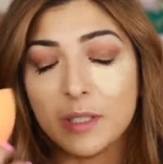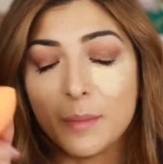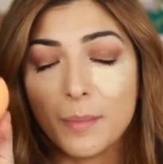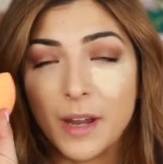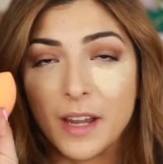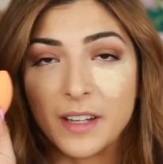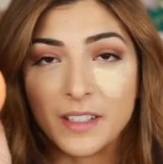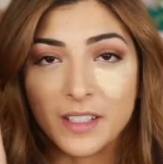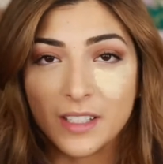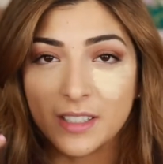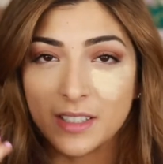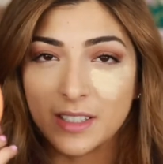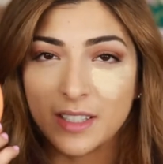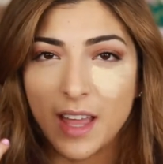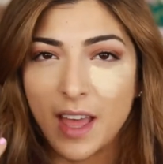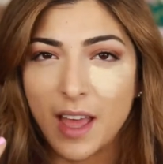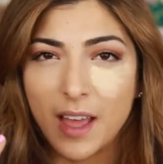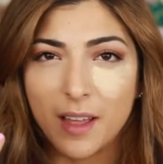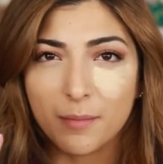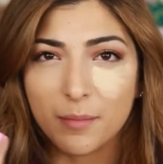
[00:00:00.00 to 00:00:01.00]
yes I
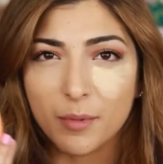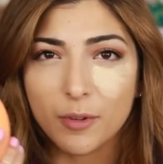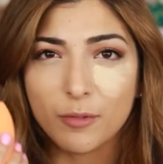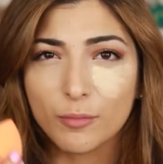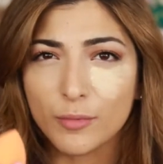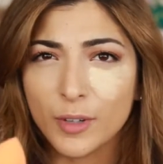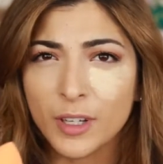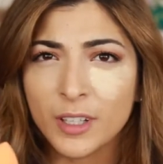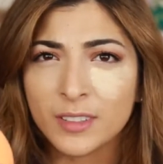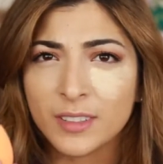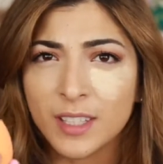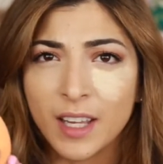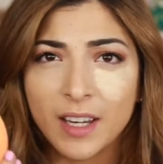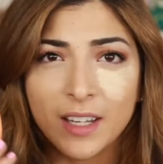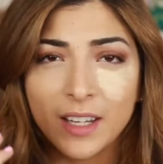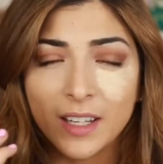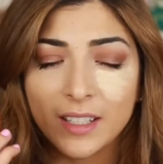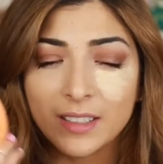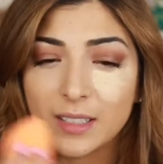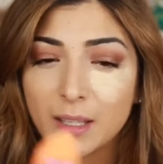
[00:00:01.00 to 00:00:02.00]
do, because her skin
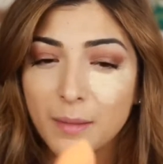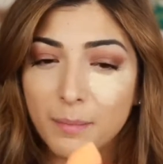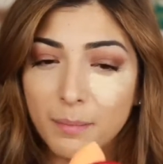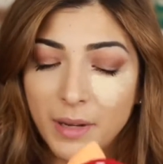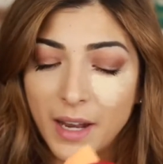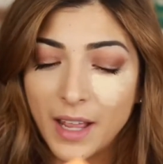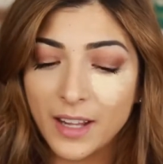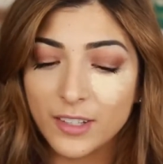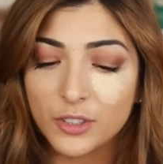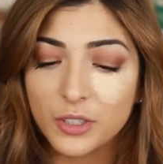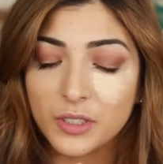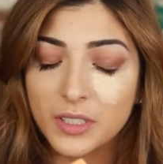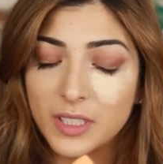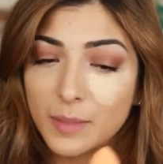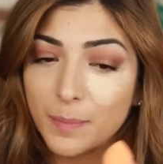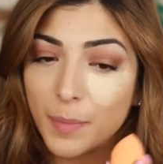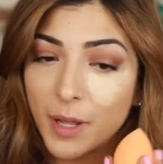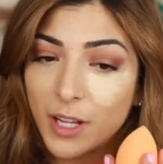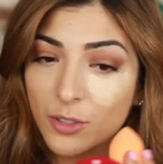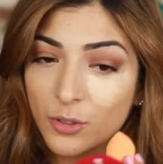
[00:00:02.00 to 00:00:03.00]
is always looking
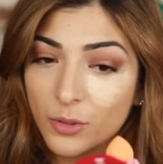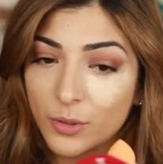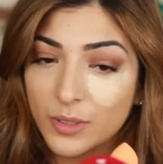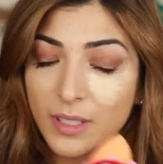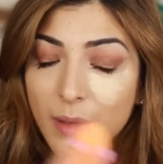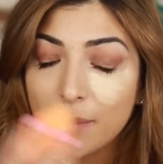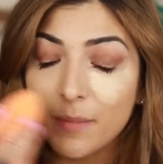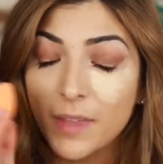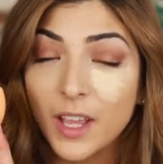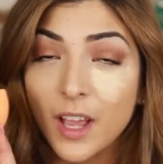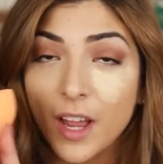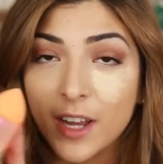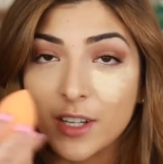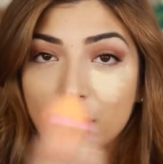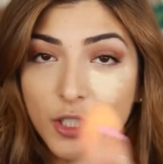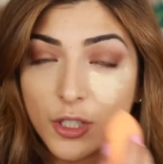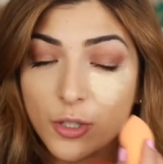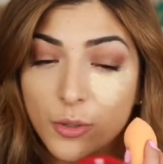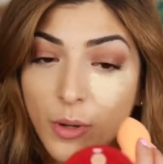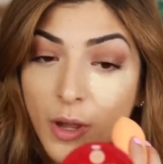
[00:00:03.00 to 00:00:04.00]
flawless. So make sure you
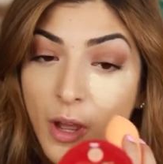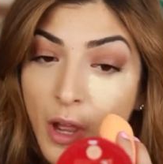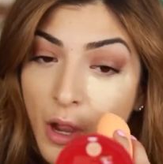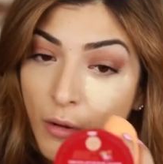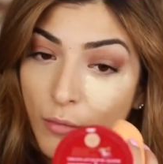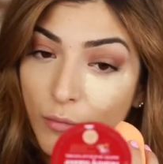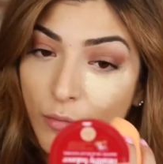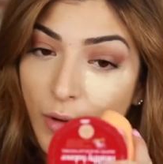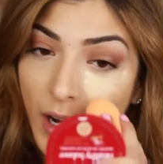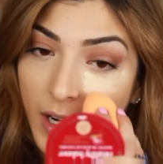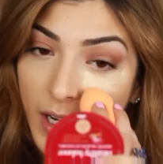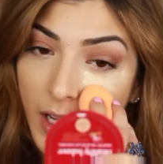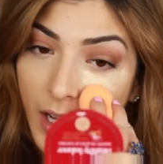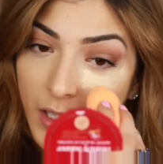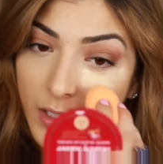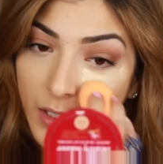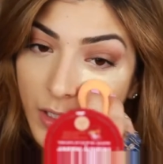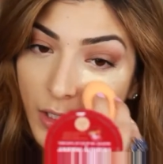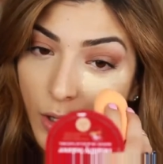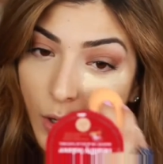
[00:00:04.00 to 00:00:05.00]
check that out. It will be
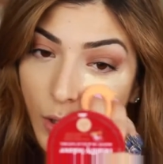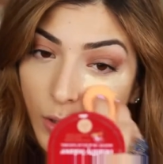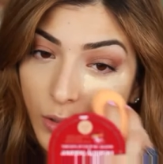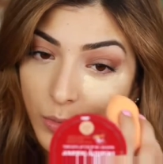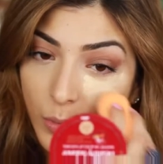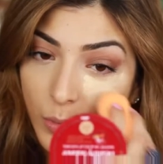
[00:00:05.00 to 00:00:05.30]
linked down